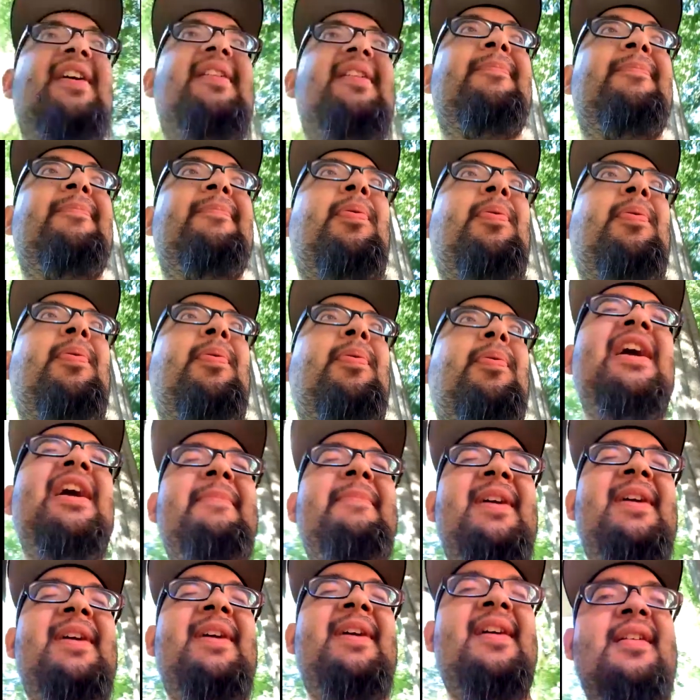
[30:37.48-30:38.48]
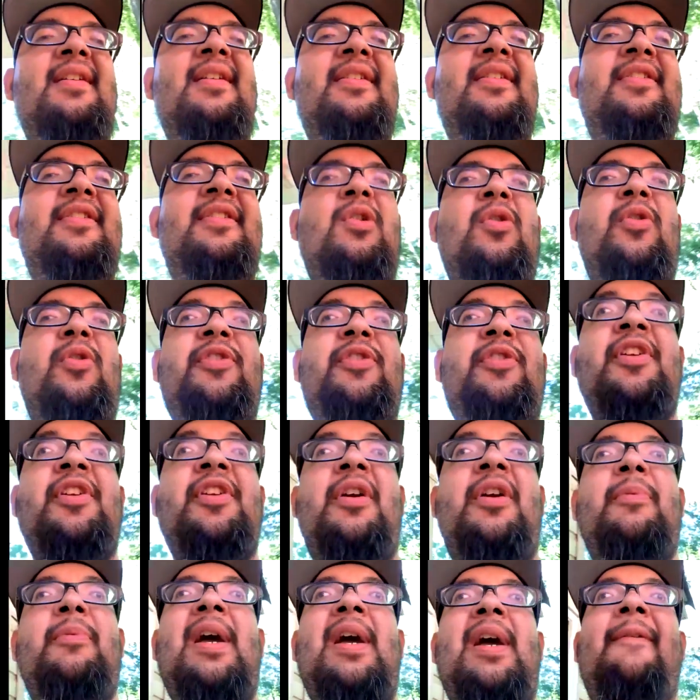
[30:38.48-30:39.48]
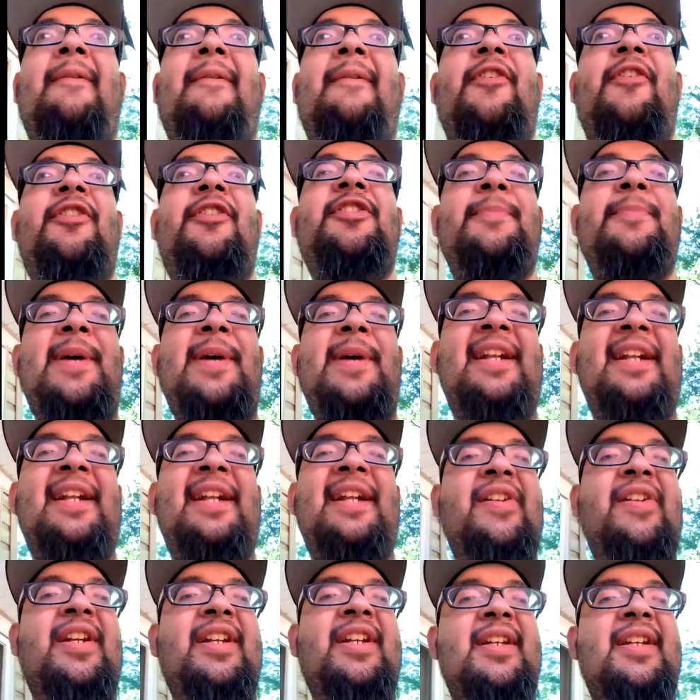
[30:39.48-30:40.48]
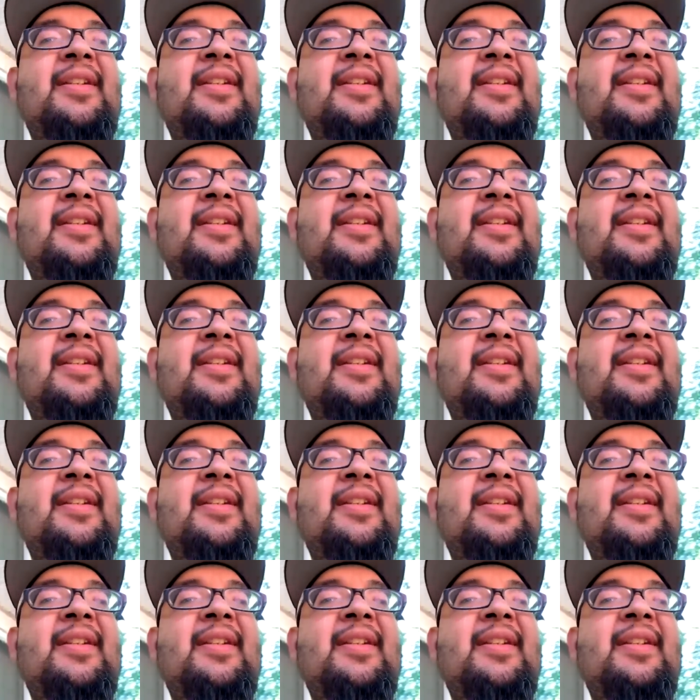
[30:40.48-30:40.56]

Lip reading: Paul Heyman gonna go start writing for SmackDown again?